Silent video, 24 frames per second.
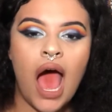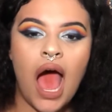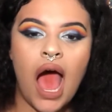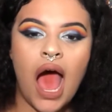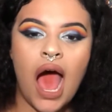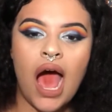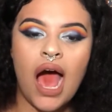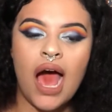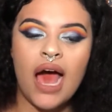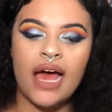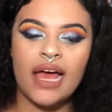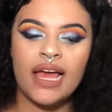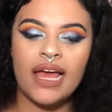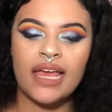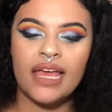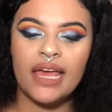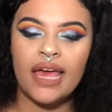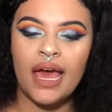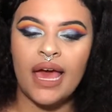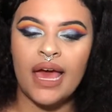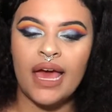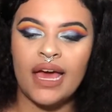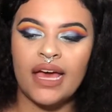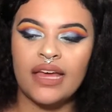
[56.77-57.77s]
I
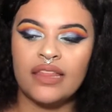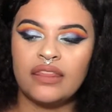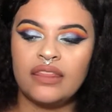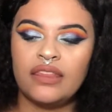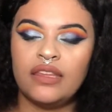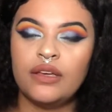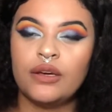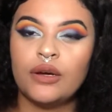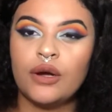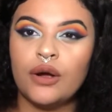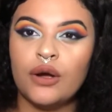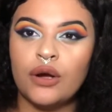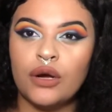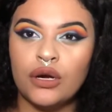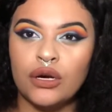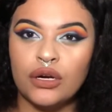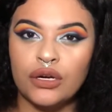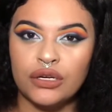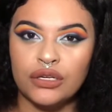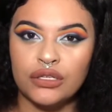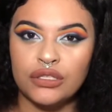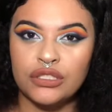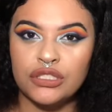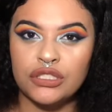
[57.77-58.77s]
had the
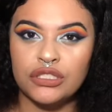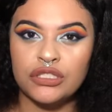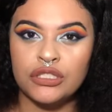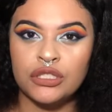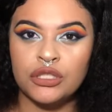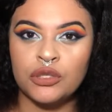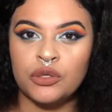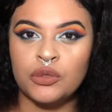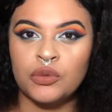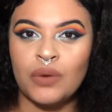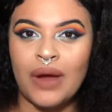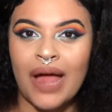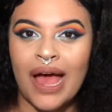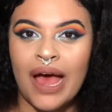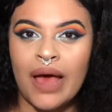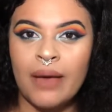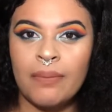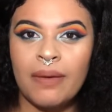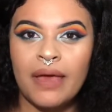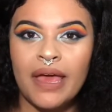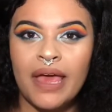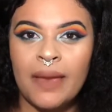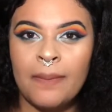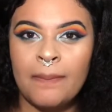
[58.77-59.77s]
urge to
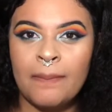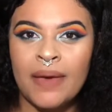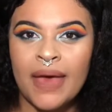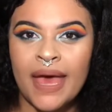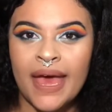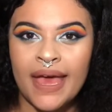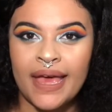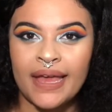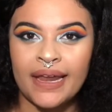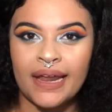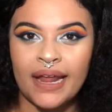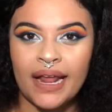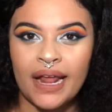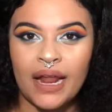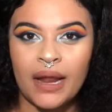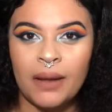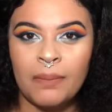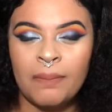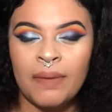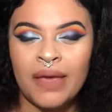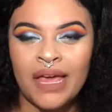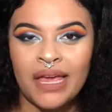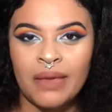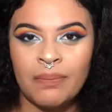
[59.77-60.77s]
grab a pen
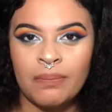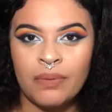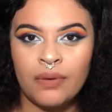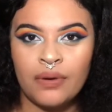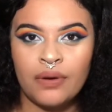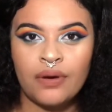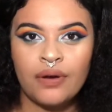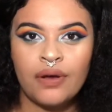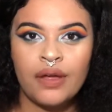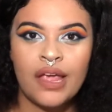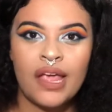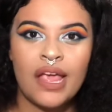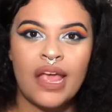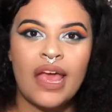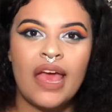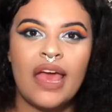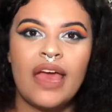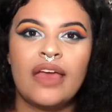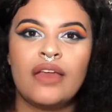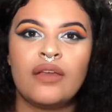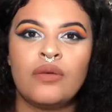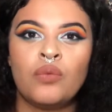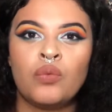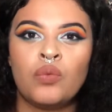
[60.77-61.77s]
and paper
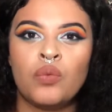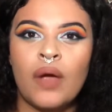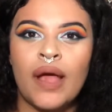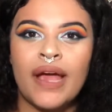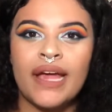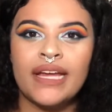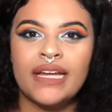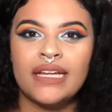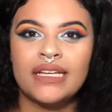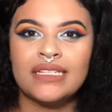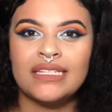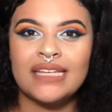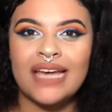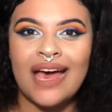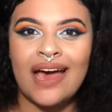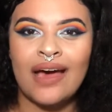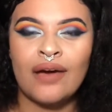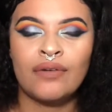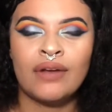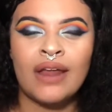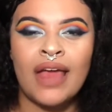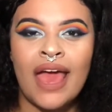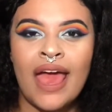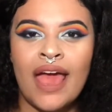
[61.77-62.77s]
and write
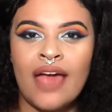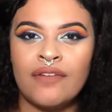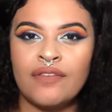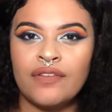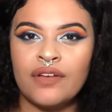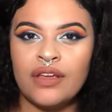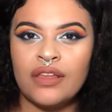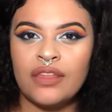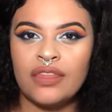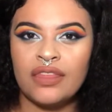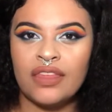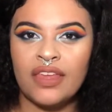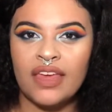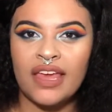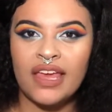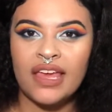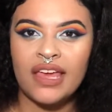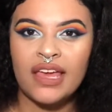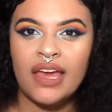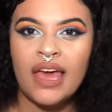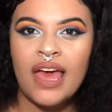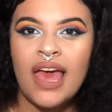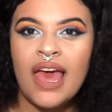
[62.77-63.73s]
down everything